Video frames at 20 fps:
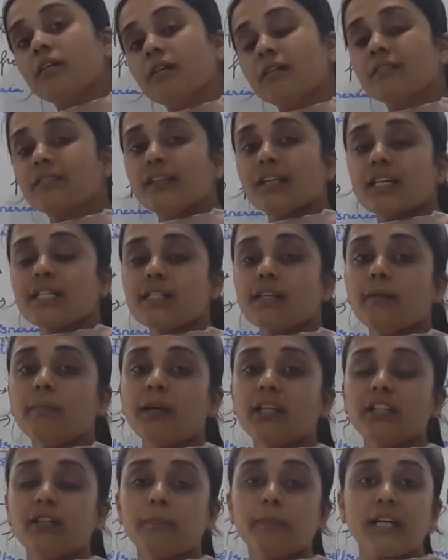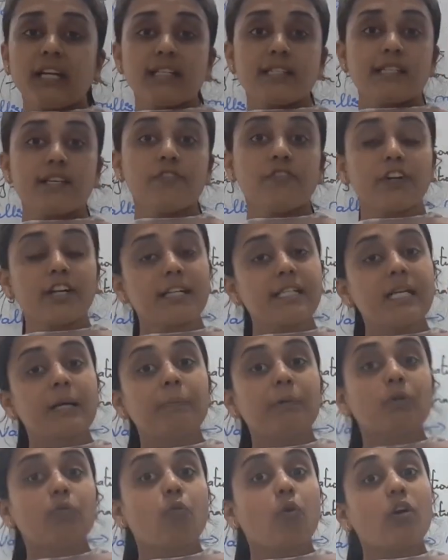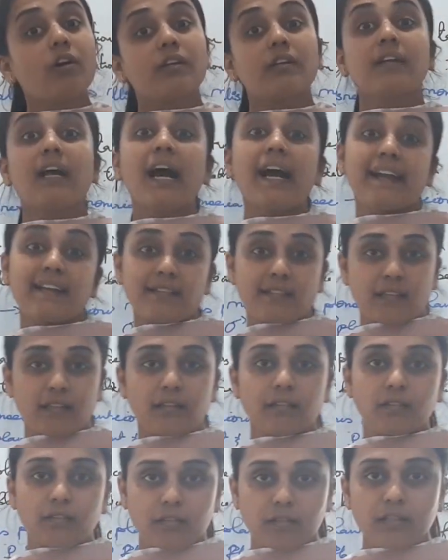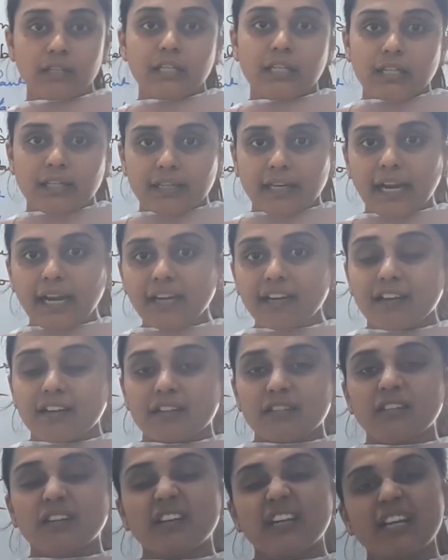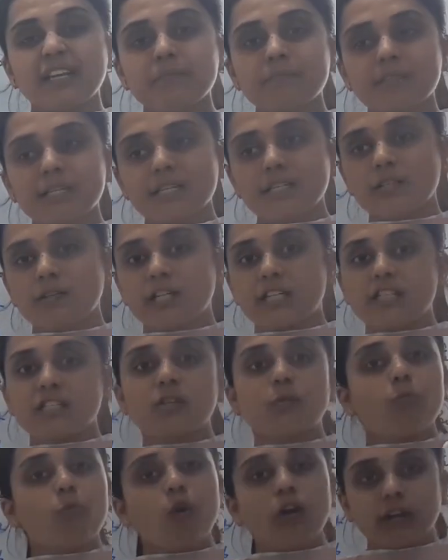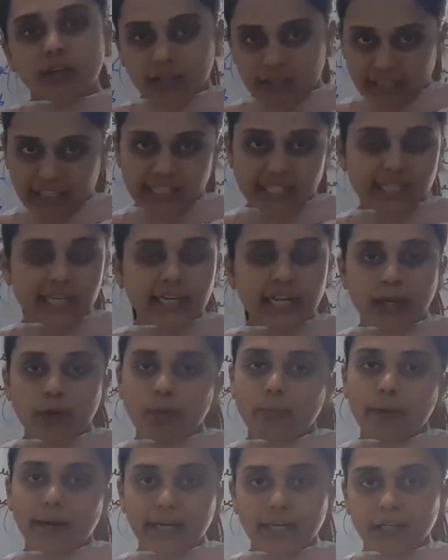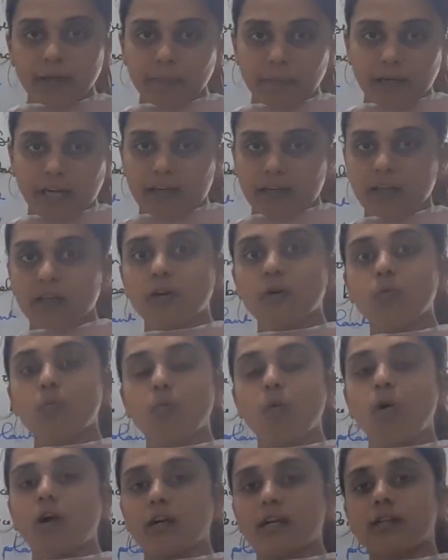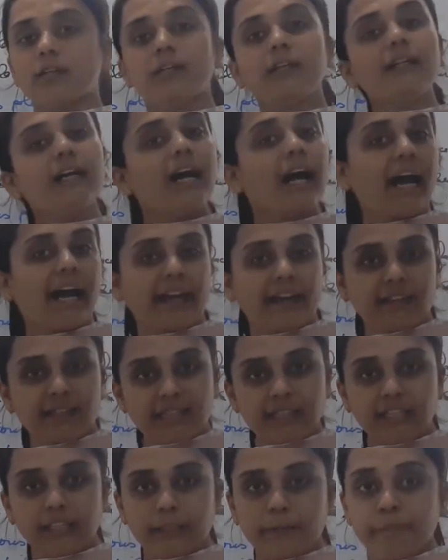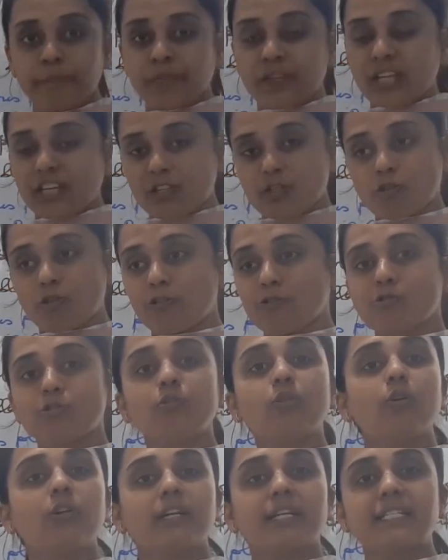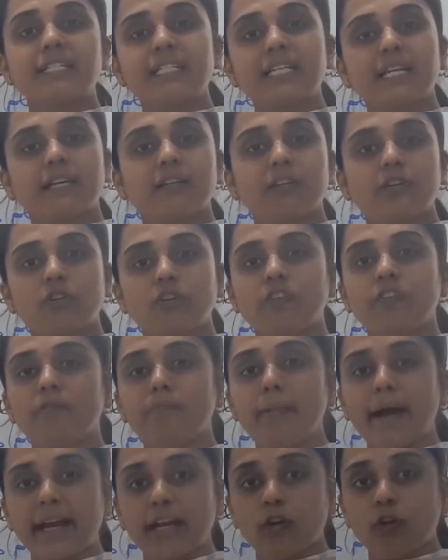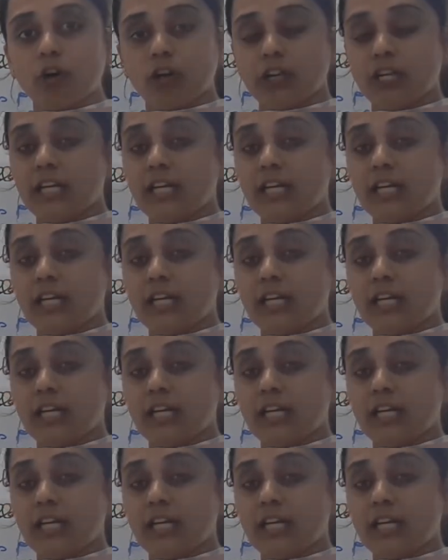There are some other plants, say for example water hyacinth, right? The name says it is a water, it is an aquatic plant, water hyacinth. It is also called as terror of Bengal.